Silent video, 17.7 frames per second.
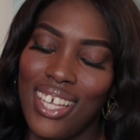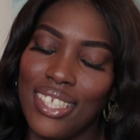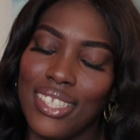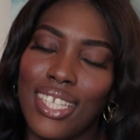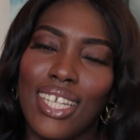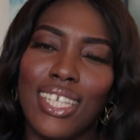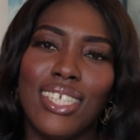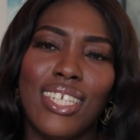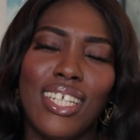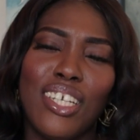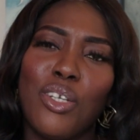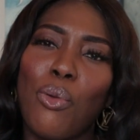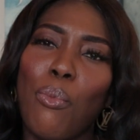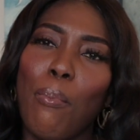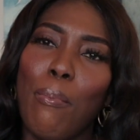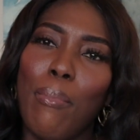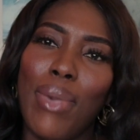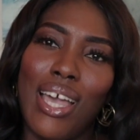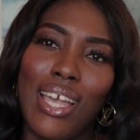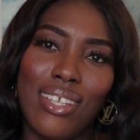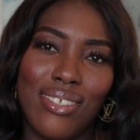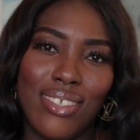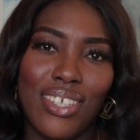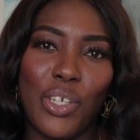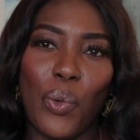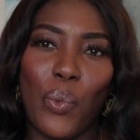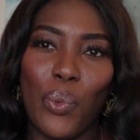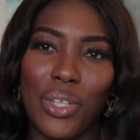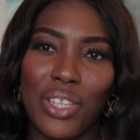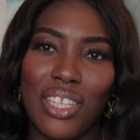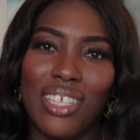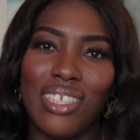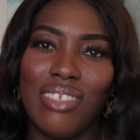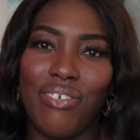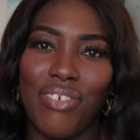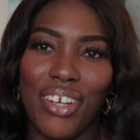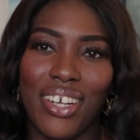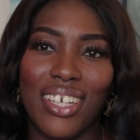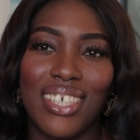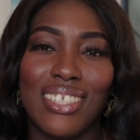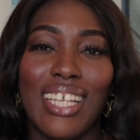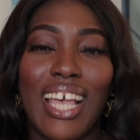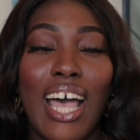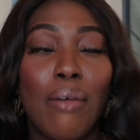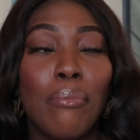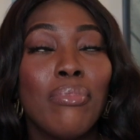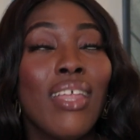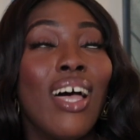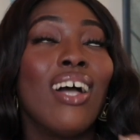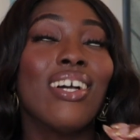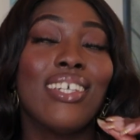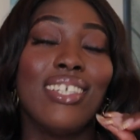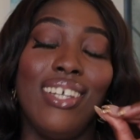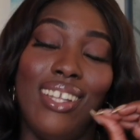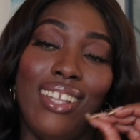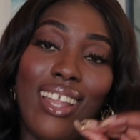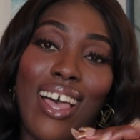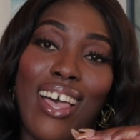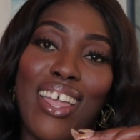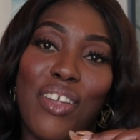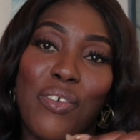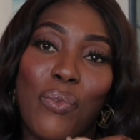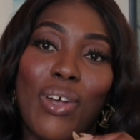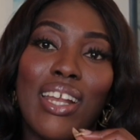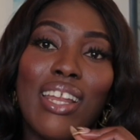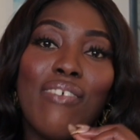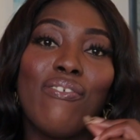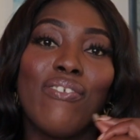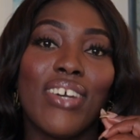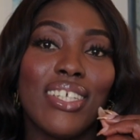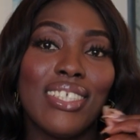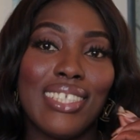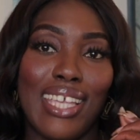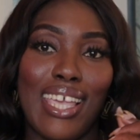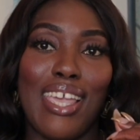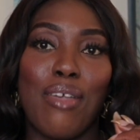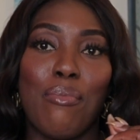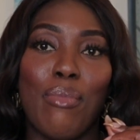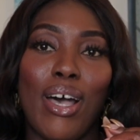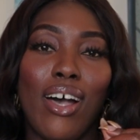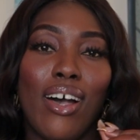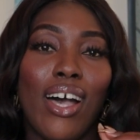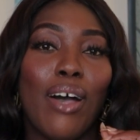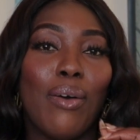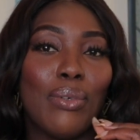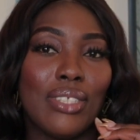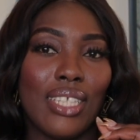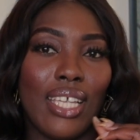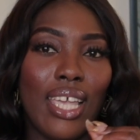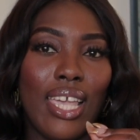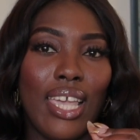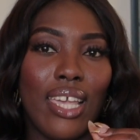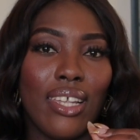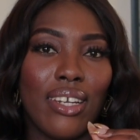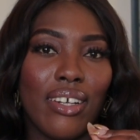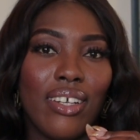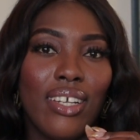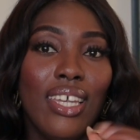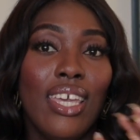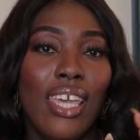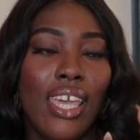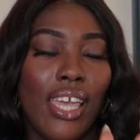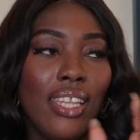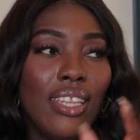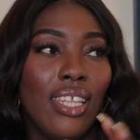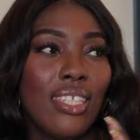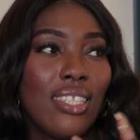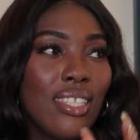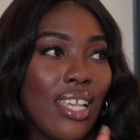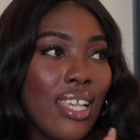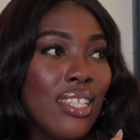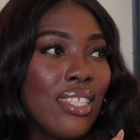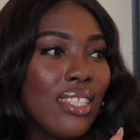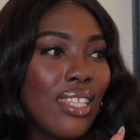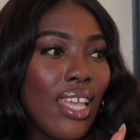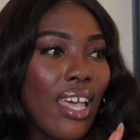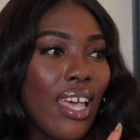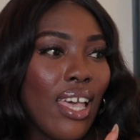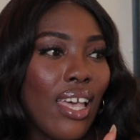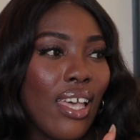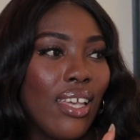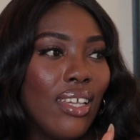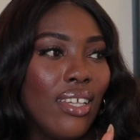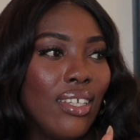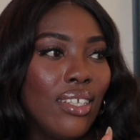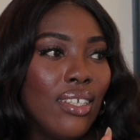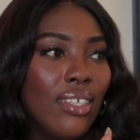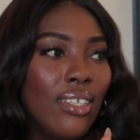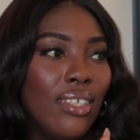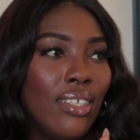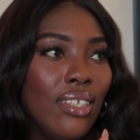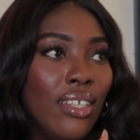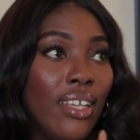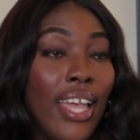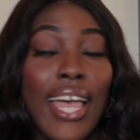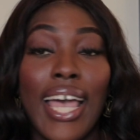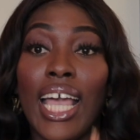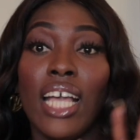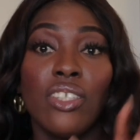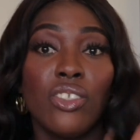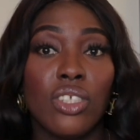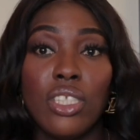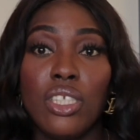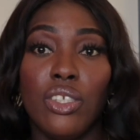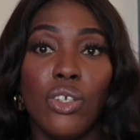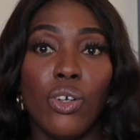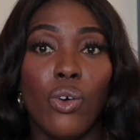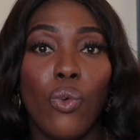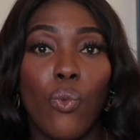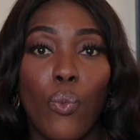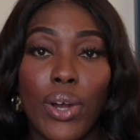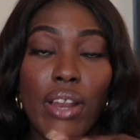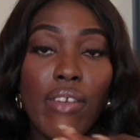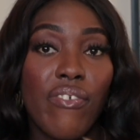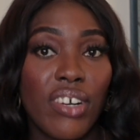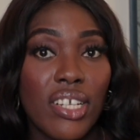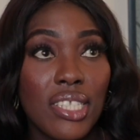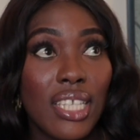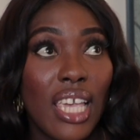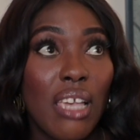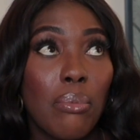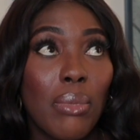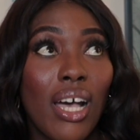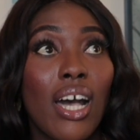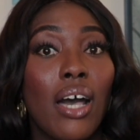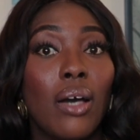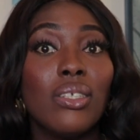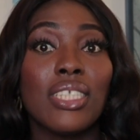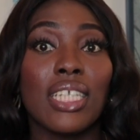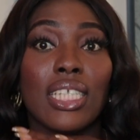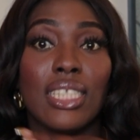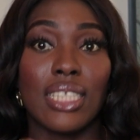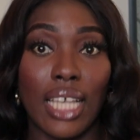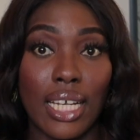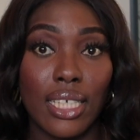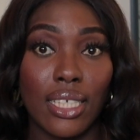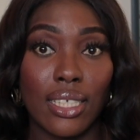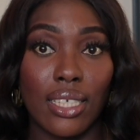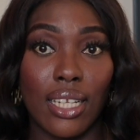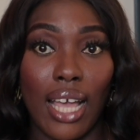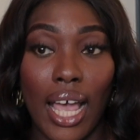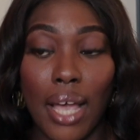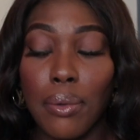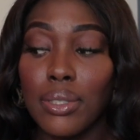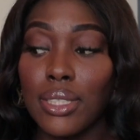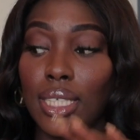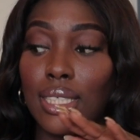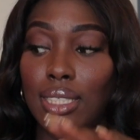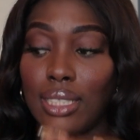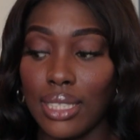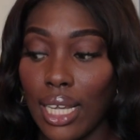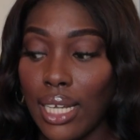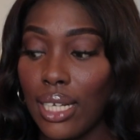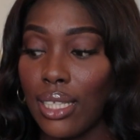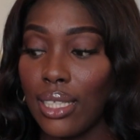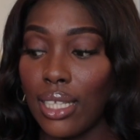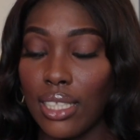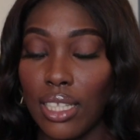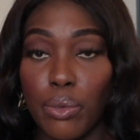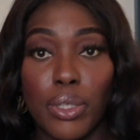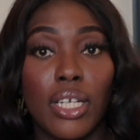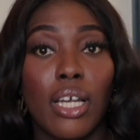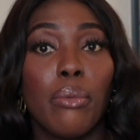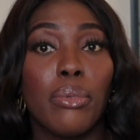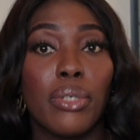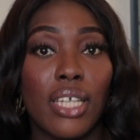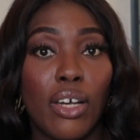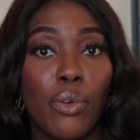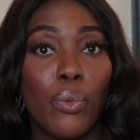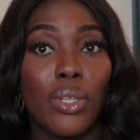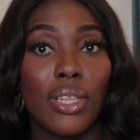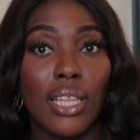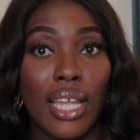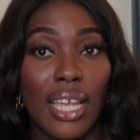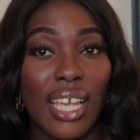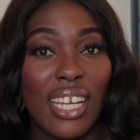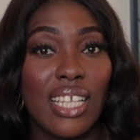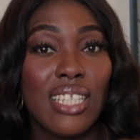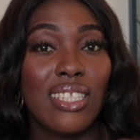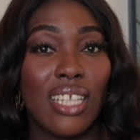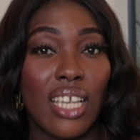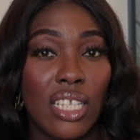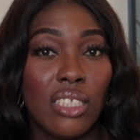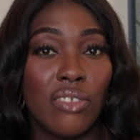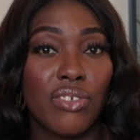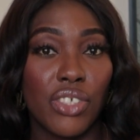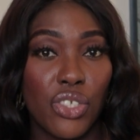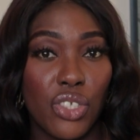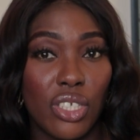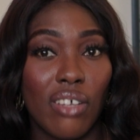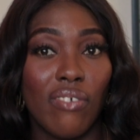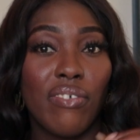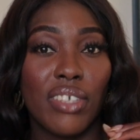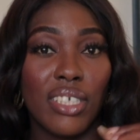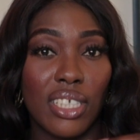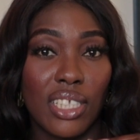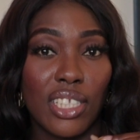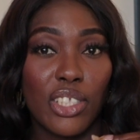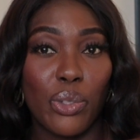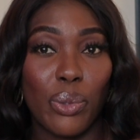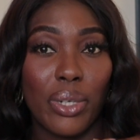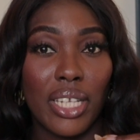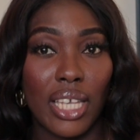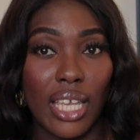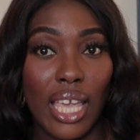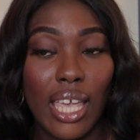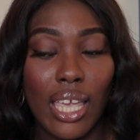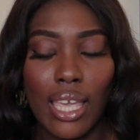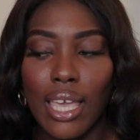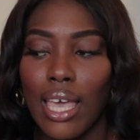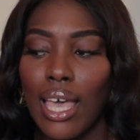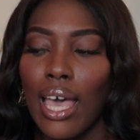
They did magic with this fragrance. I'm not gonna lie. When it first came out, I was a hater, in the sense that, actually, no, when it first came out, I was excited. I was excited that they were coming out with like an intense version of Vanilla 28.